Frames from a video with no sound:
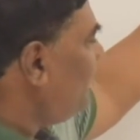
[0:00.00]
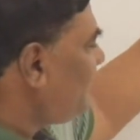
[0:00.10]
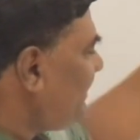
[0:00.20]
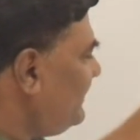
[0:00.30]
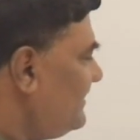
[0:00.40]

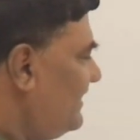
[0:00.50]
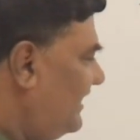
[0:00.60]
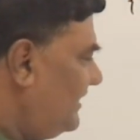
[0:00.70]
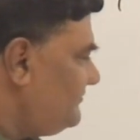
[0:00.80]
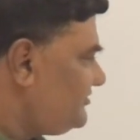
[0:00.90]
operand?
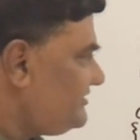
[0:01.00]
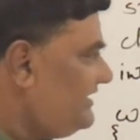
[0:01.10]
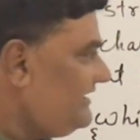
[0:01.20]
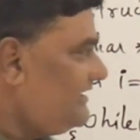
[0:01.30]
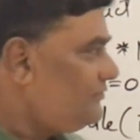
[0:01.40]
I'm
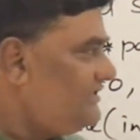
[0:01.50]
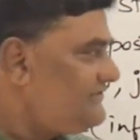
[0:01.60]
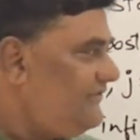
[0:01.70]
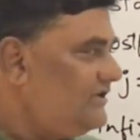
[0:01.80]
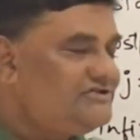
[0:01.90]
sending it to
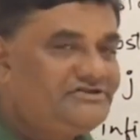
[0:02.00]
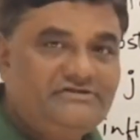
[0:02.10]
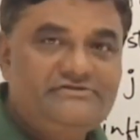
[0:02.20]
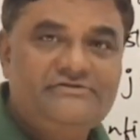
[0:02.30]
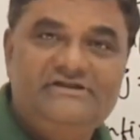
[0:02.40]
this
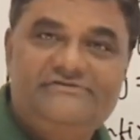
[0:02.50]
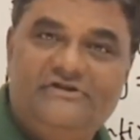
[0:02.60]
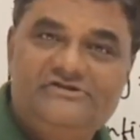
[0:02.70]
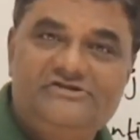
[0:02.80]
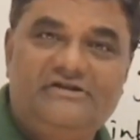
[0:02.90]
function. So this
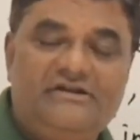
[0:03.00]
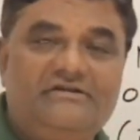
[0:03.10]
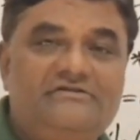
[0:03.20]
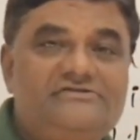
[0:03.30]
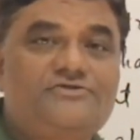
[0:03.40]
function
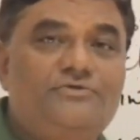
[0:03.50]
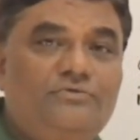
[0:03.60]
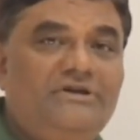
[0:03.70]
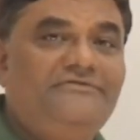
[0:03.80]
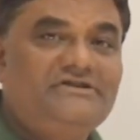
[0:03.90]
returns
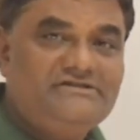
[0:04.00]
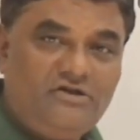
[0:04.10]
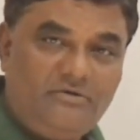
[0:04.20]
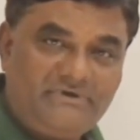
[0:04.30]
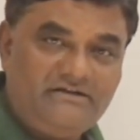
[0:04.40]
true if it is an
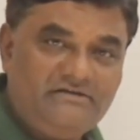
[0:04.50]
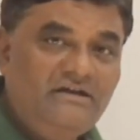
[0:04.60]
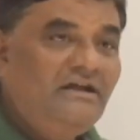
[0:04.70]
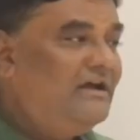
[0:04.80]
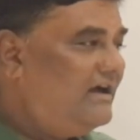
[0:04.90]
operand.
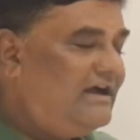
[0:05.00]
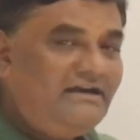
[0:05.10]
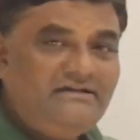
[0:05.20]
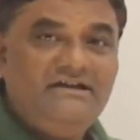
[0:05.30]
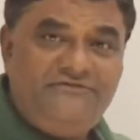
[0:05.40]

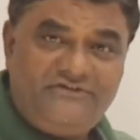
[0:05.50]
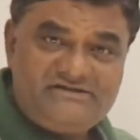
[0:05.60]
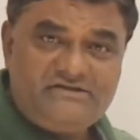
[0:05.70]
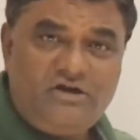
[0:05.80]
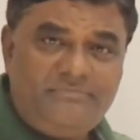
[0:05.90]
And if it
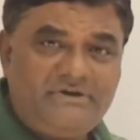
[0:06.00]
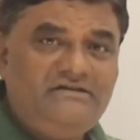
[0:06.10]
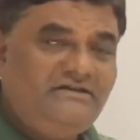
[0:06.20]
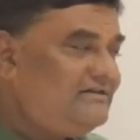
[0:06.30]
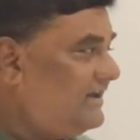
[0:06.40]
is an
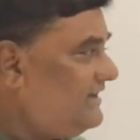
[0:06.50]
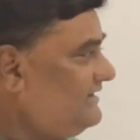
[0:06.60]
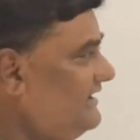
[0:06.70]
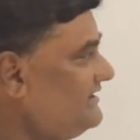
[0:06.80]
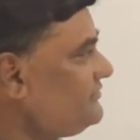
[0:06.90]
operand, then
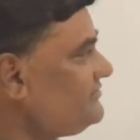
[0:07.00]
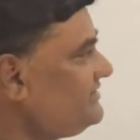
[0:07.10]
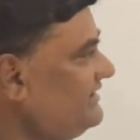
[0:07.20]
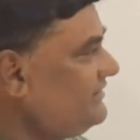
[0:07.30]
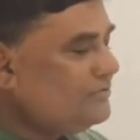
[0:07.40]
directly I should
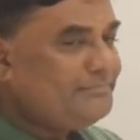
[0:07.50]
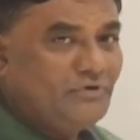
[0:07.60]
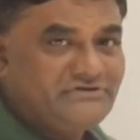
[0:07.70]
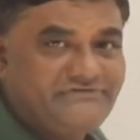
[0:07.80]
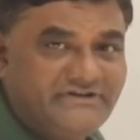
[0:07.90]
send it to
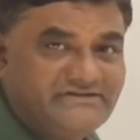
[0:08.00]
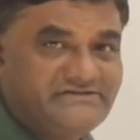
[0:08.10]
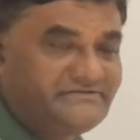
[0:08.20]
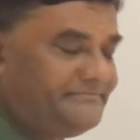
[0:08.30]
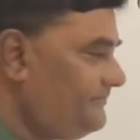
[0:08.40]

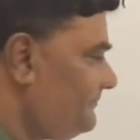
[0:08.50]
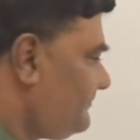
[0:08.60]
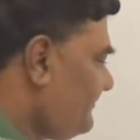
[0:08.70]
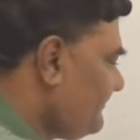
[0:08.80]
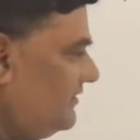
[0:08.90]
postfix.
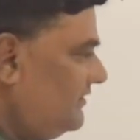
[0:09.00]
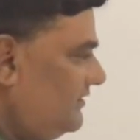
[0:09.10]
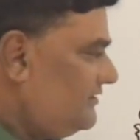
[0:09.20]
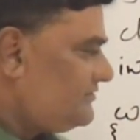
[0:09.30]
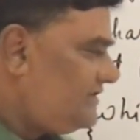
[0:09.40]

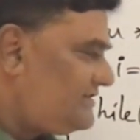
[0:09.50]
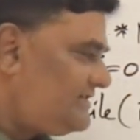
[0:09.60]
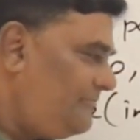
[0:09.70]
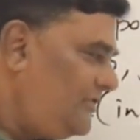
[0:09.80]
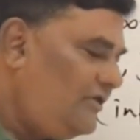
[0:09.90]
So the
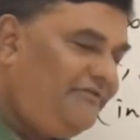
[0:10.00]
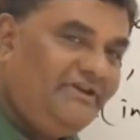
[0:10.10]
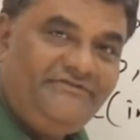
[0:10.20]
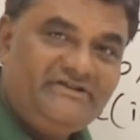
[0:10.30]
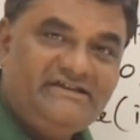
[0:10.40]
symbol of
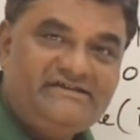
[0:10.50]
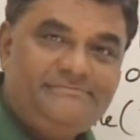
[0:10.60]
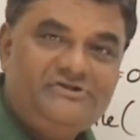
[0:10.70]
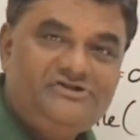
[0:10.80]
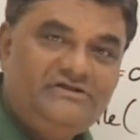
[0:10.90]
infix
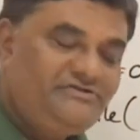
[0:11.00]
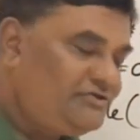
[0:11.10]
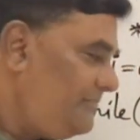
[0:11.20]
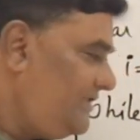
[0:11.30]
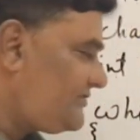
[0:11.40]
expression
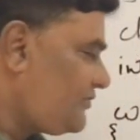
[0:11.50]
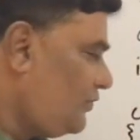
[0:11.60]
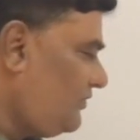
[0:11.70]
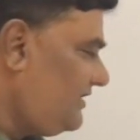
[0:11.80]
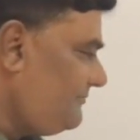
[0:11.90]
should be
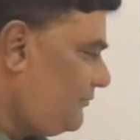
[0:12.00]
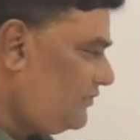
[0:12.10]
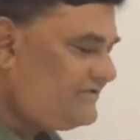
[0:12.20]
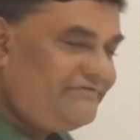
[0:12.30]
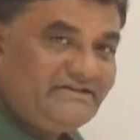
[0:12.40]
stored in
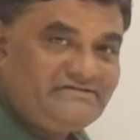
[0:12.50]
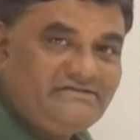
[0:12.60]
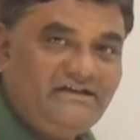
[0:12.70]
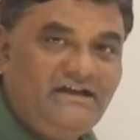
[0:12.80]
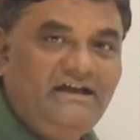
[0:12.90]

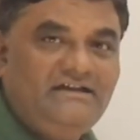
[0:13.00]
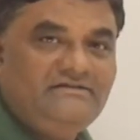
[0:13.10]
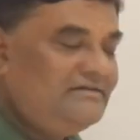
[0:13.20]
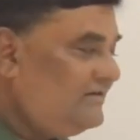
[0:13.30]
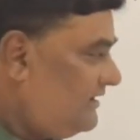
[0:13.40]
postfix
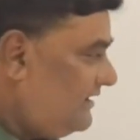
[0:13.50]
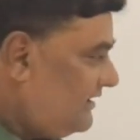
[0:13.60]
and